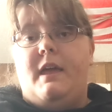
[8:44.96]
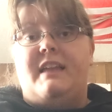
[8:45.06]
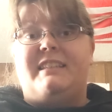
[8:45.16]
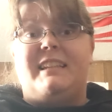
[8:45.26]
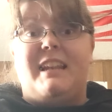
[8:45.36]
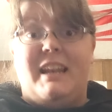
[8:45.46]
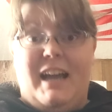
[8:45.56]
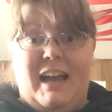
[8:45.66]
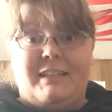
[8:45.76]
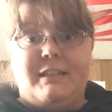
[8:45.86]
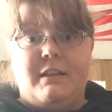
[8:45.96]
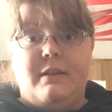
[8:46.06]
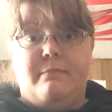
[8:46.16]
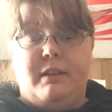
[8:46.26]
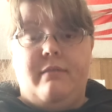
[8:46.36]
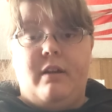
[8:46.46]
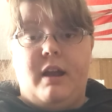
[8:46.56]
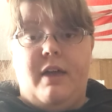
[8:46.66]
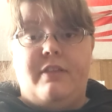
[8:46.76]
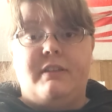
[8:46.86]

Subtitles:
It's not. Believe it or not,